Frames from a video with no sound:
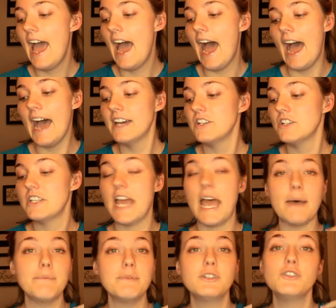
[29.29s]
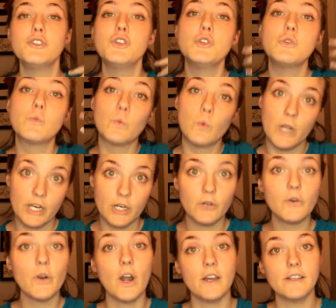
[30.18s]
I just happened to run
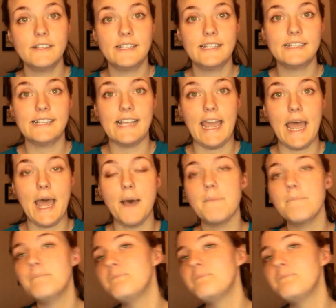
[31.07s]
across this app.